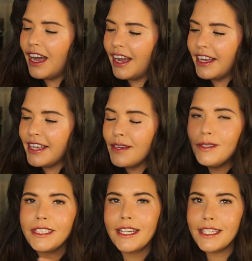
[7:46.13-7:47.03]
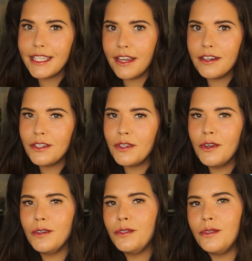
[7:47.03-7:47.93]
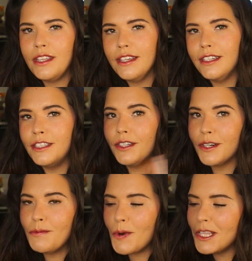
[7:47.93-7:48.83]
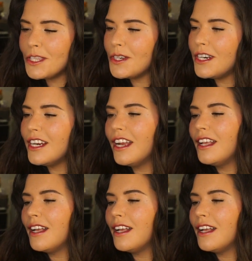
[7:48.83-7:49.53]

I was kind of scared to go to the dark bronzer